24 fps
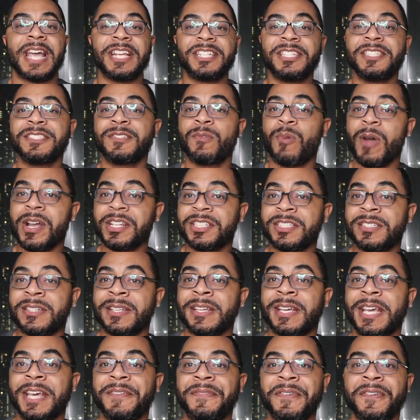And she's
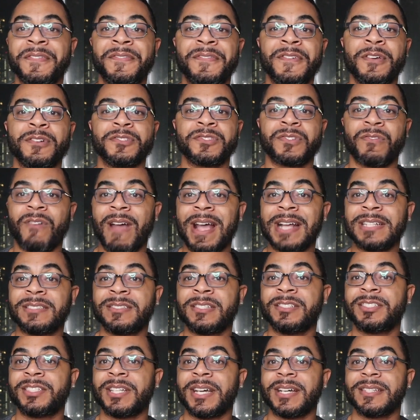questioning if it feels right
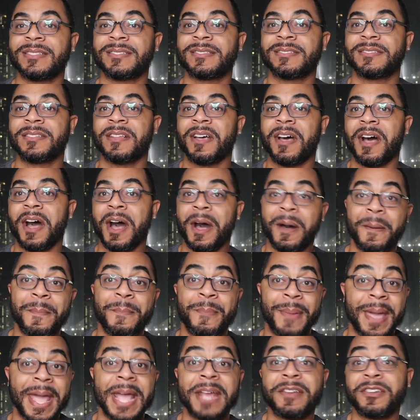to just
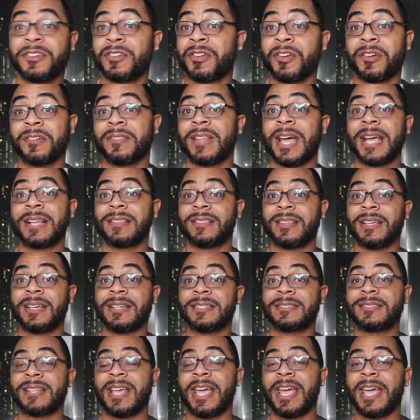abandon her like
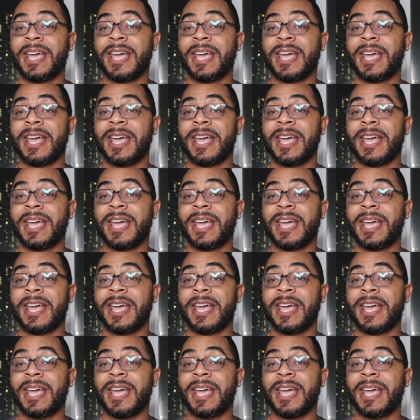this.